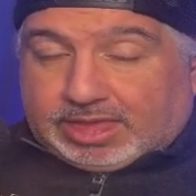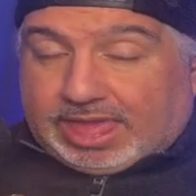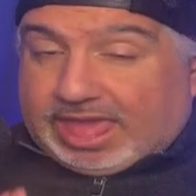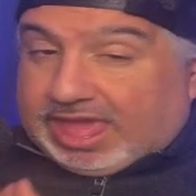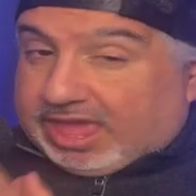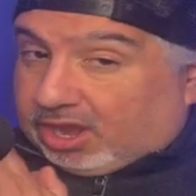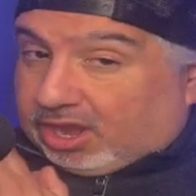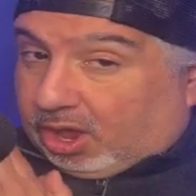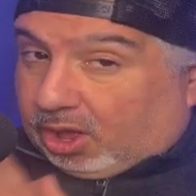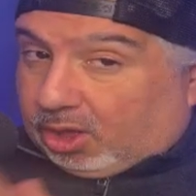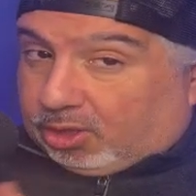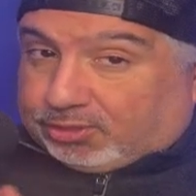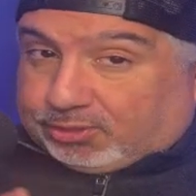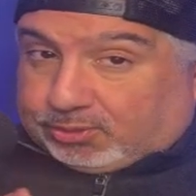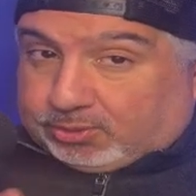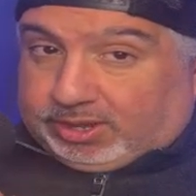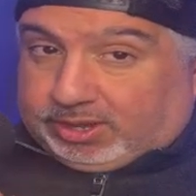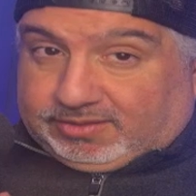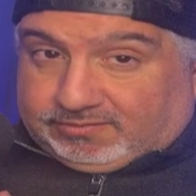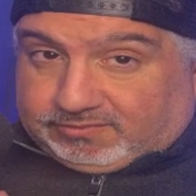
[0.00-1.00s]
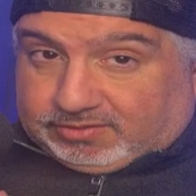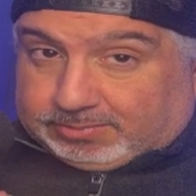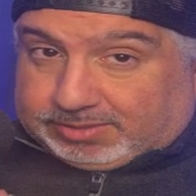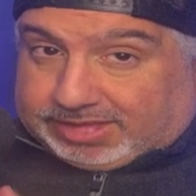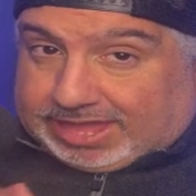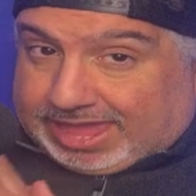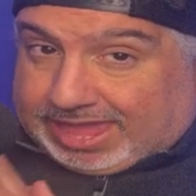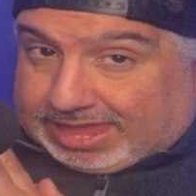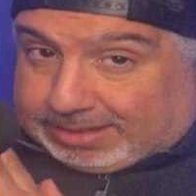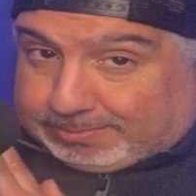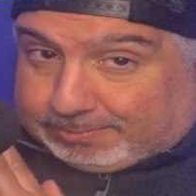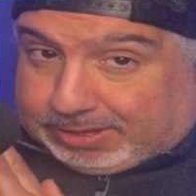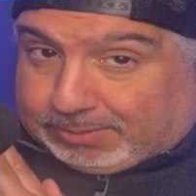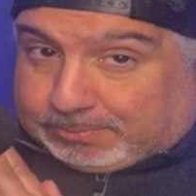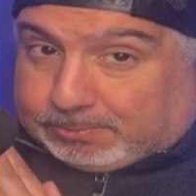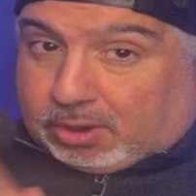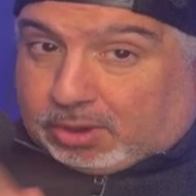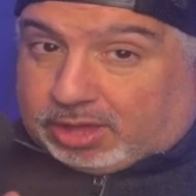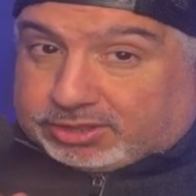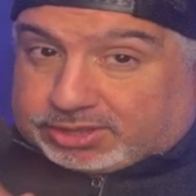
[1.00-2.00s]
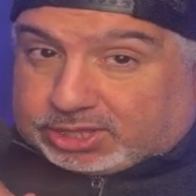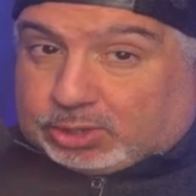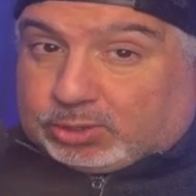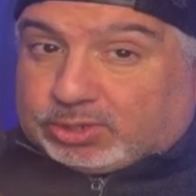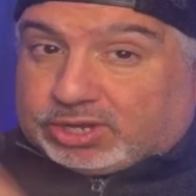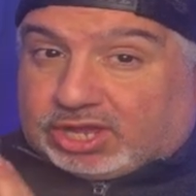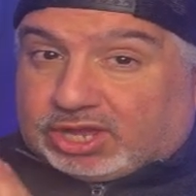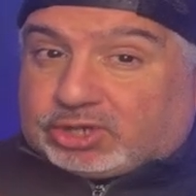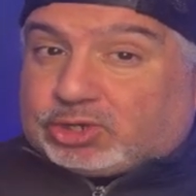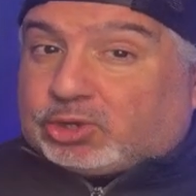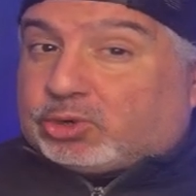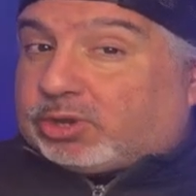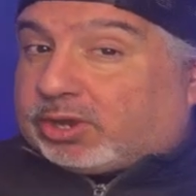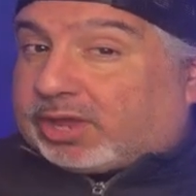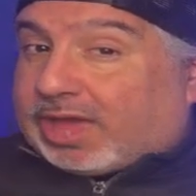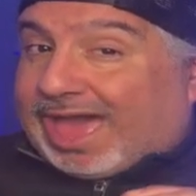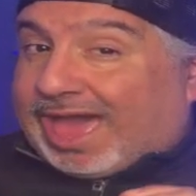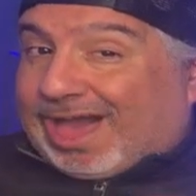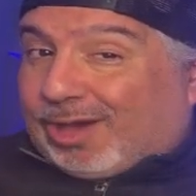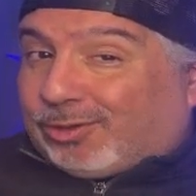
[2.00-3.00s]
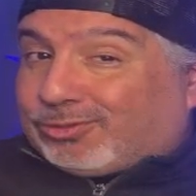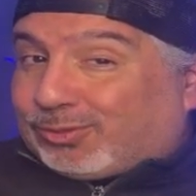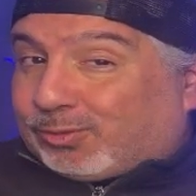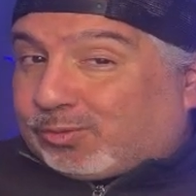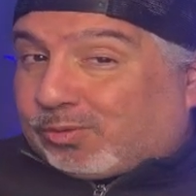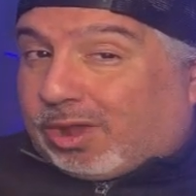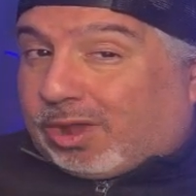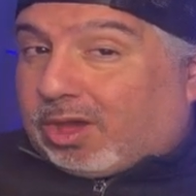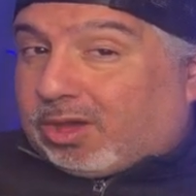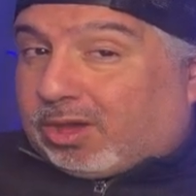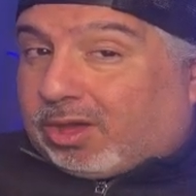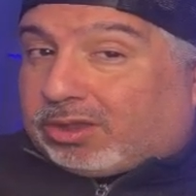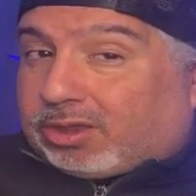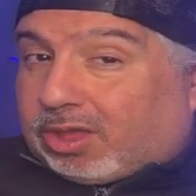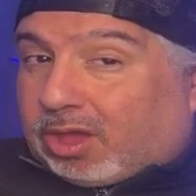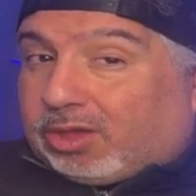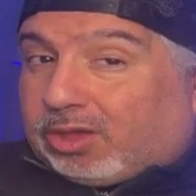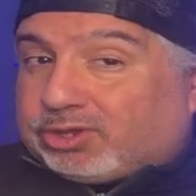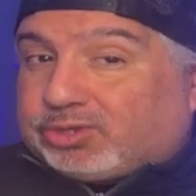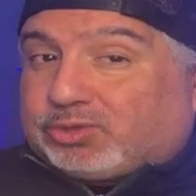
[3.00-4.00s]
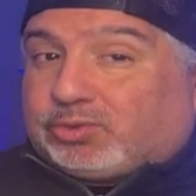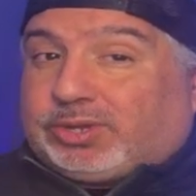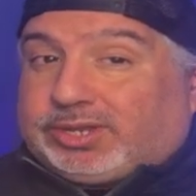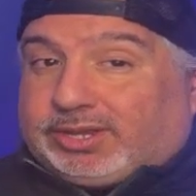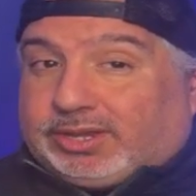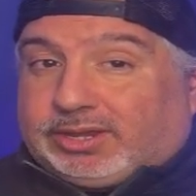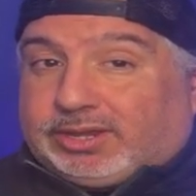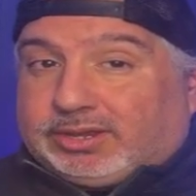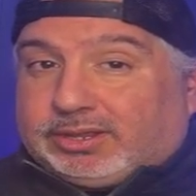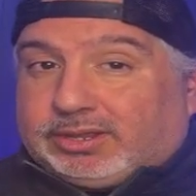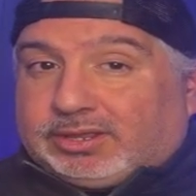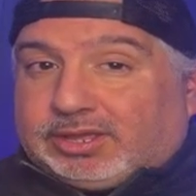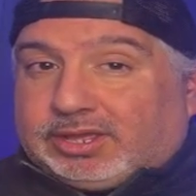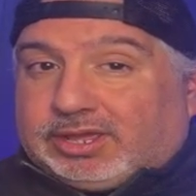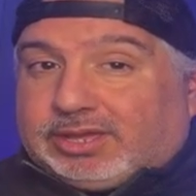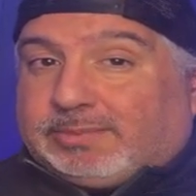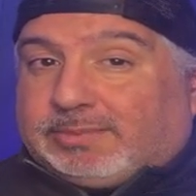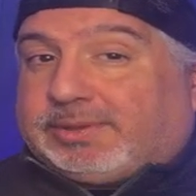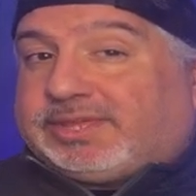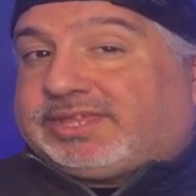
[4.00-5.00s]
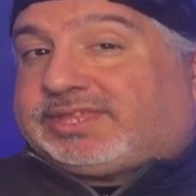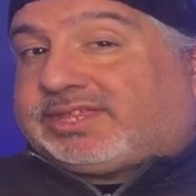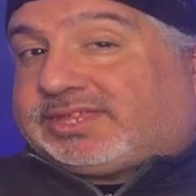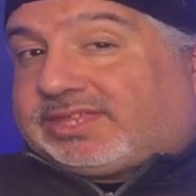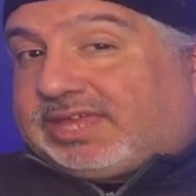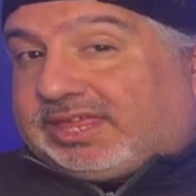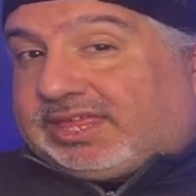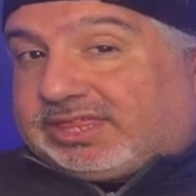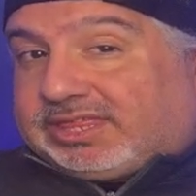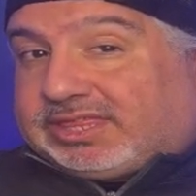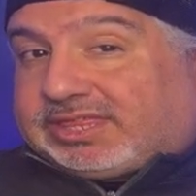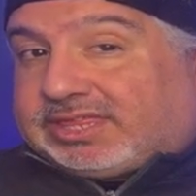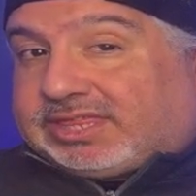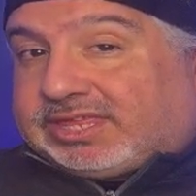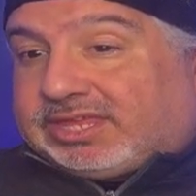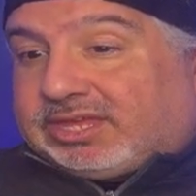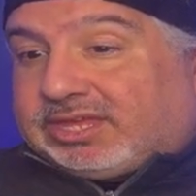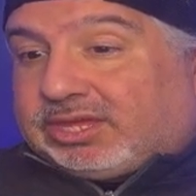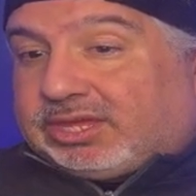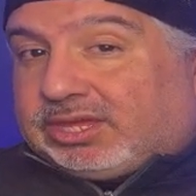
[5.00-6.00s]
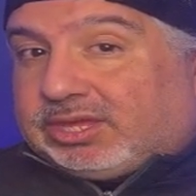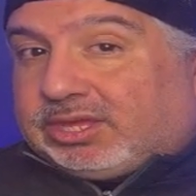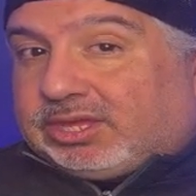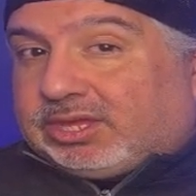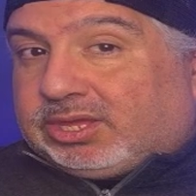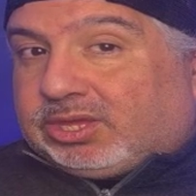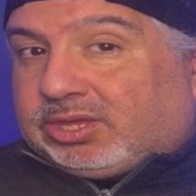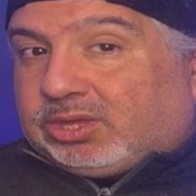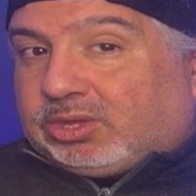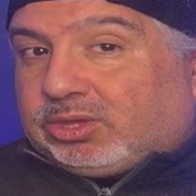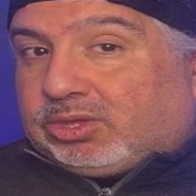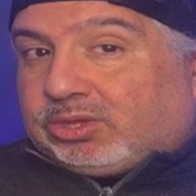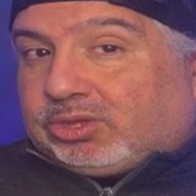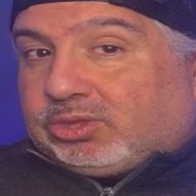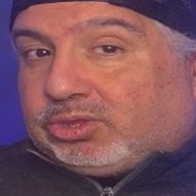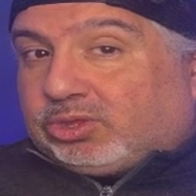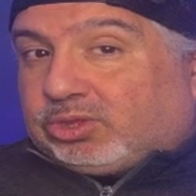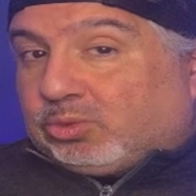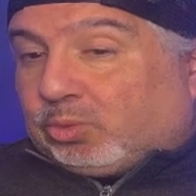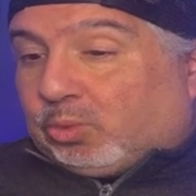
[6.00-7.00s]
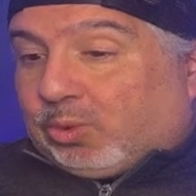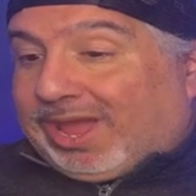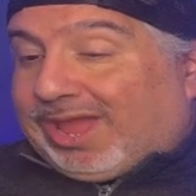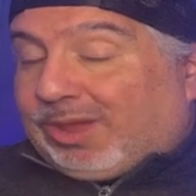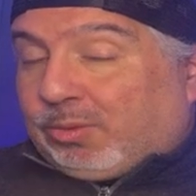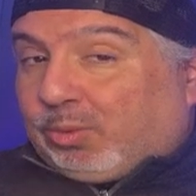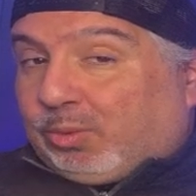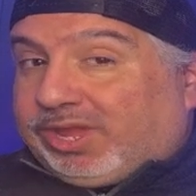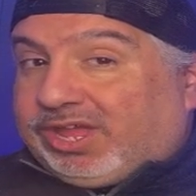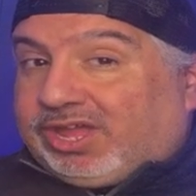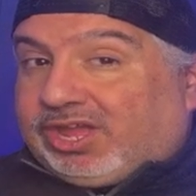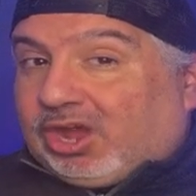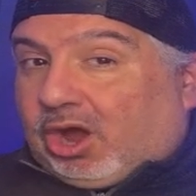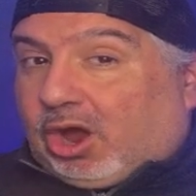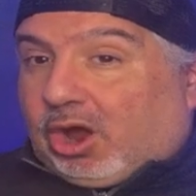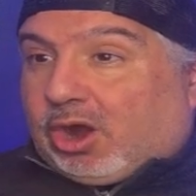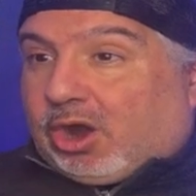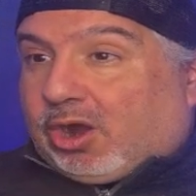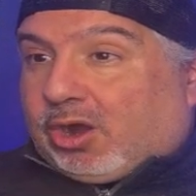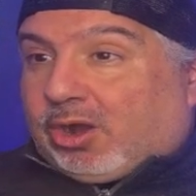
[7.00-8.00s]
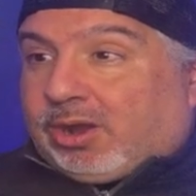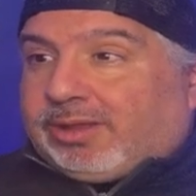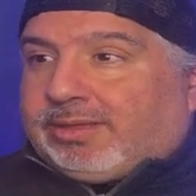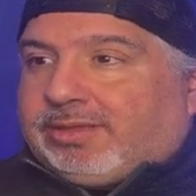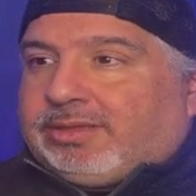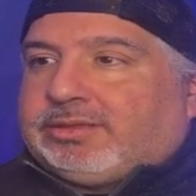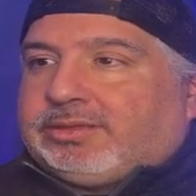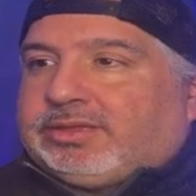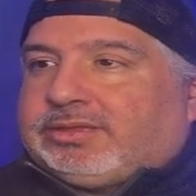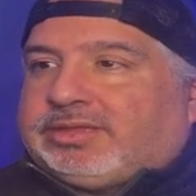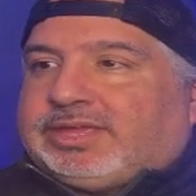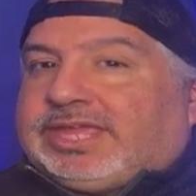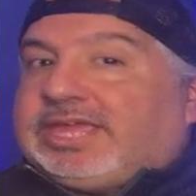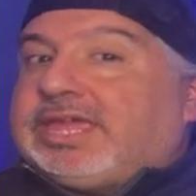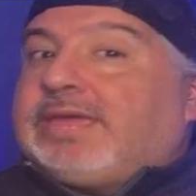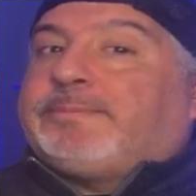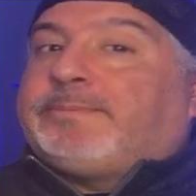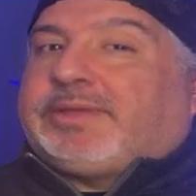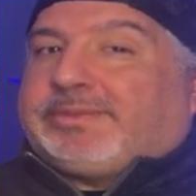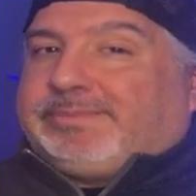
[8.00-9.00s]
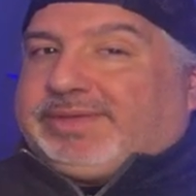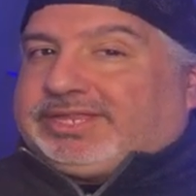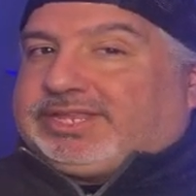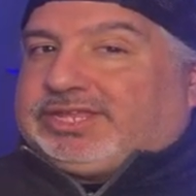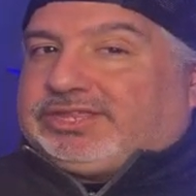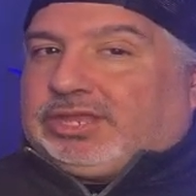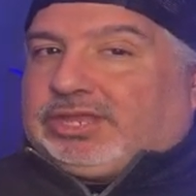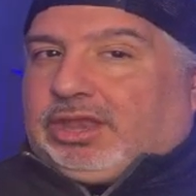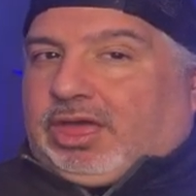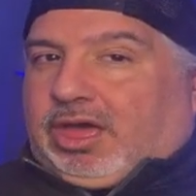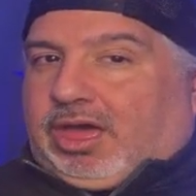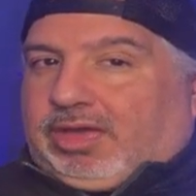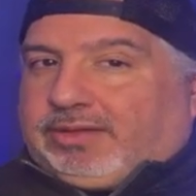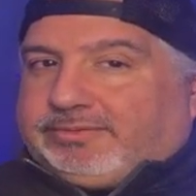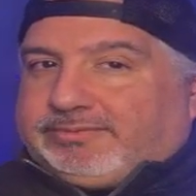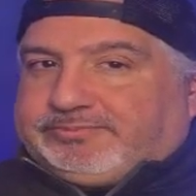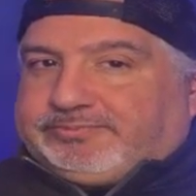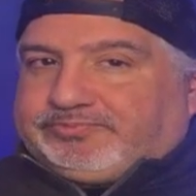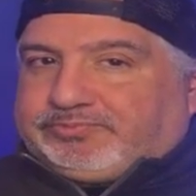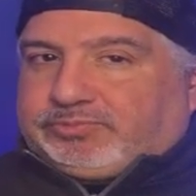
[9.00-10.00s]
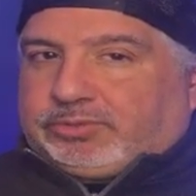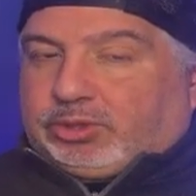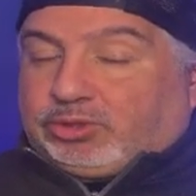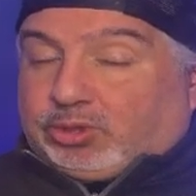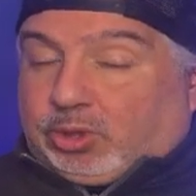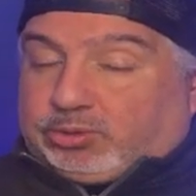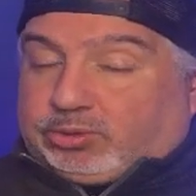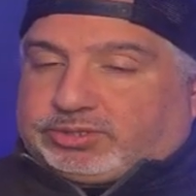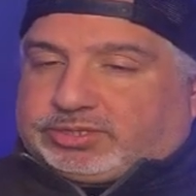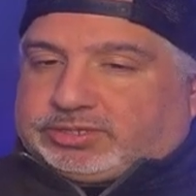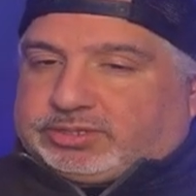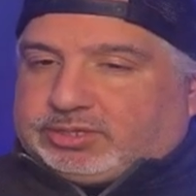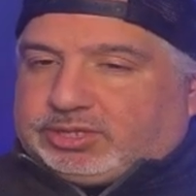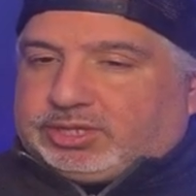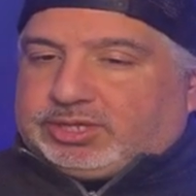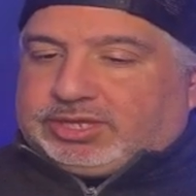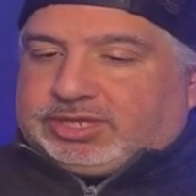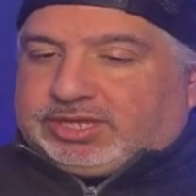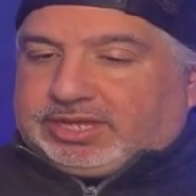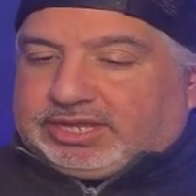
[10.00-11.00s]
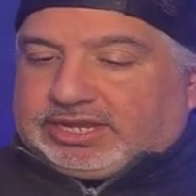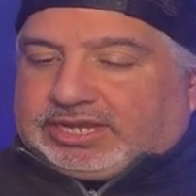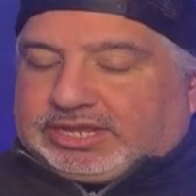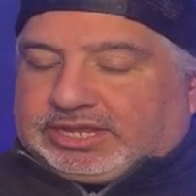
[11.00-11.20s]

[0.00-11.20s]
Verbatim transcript: and all three of them can be prosecuted under how the raw law is written. But since the way we are implementing the law, those in